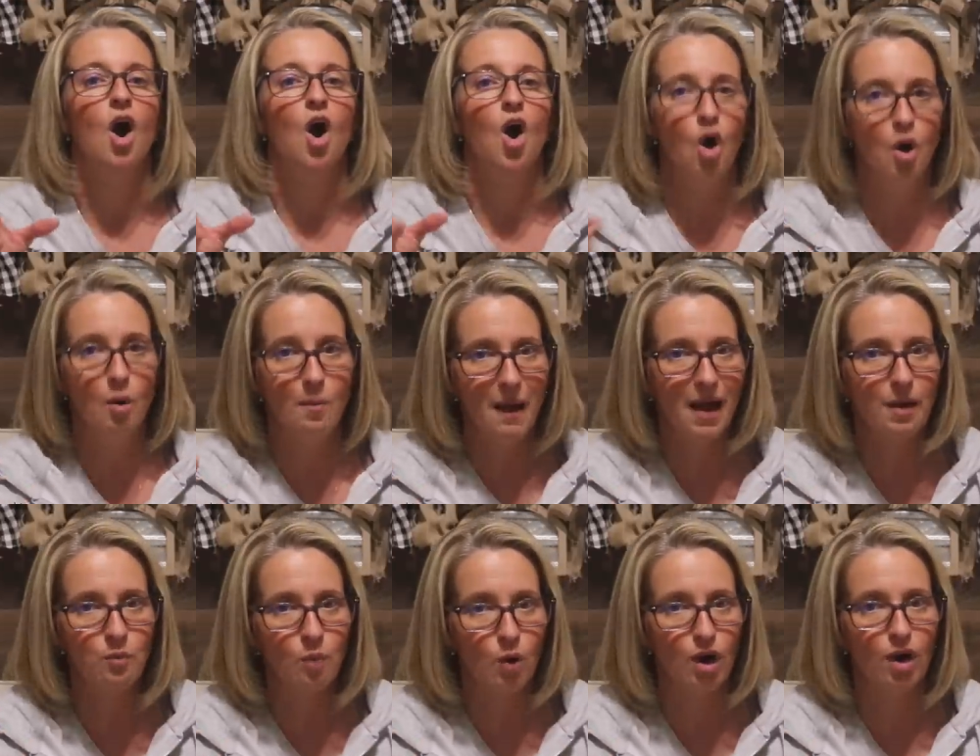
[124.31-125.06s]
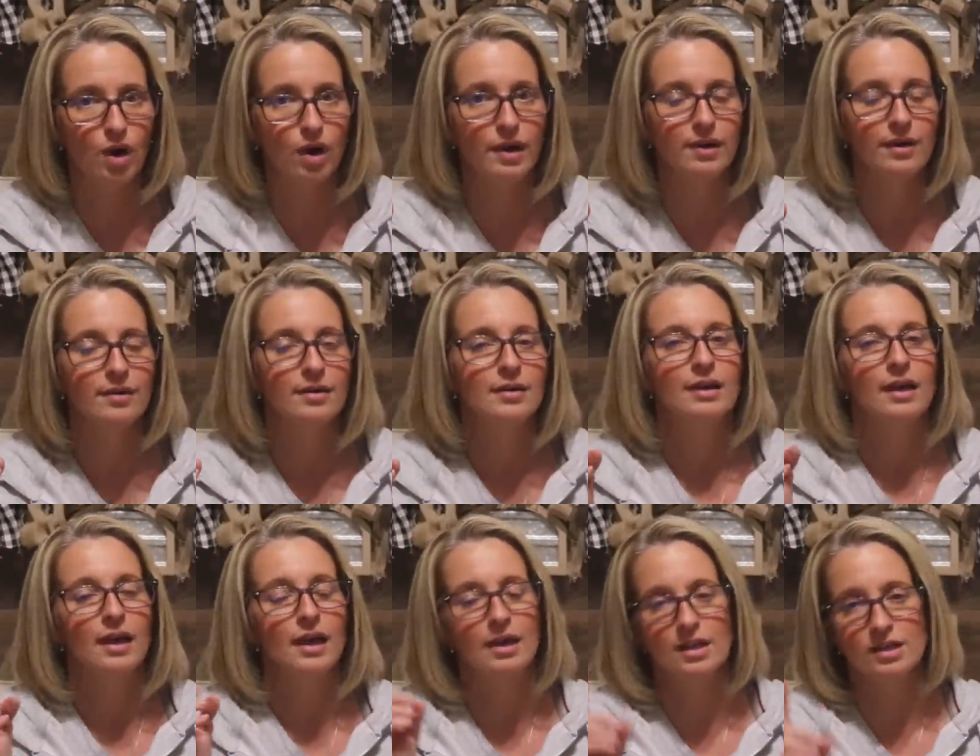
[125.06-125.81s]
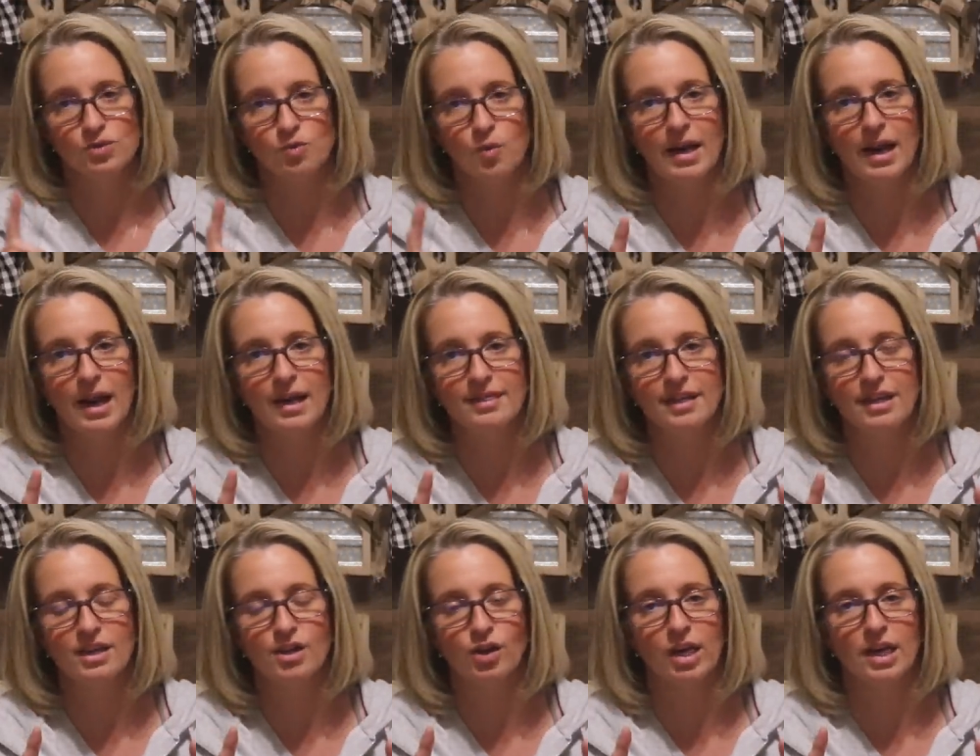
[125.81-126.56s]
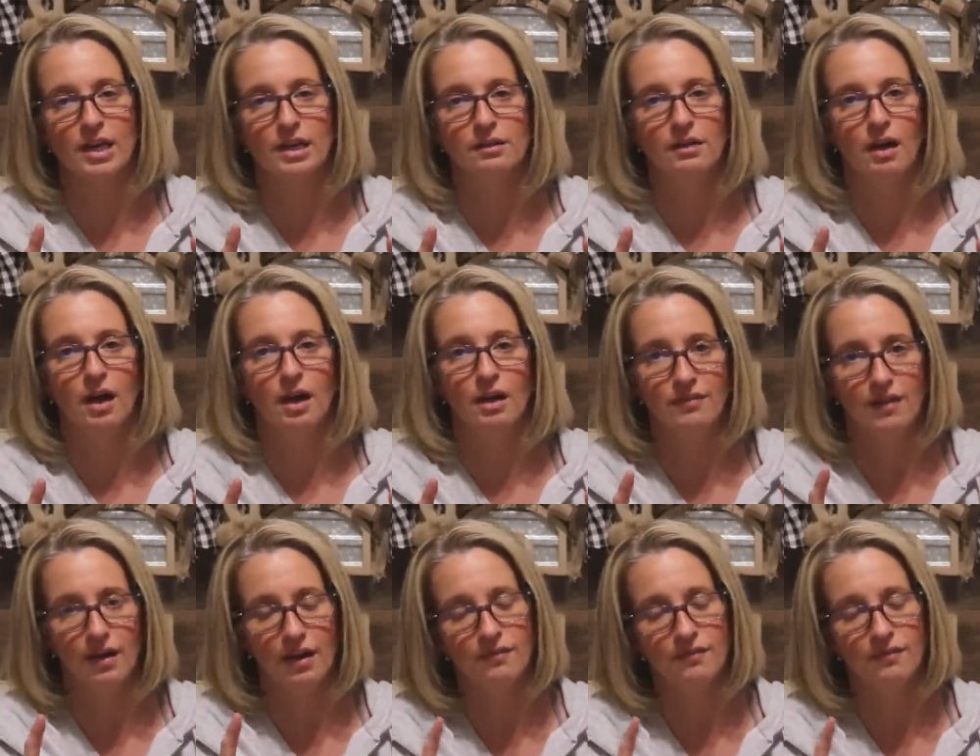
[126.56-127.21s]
Oh my word, it is one I think you're gonna love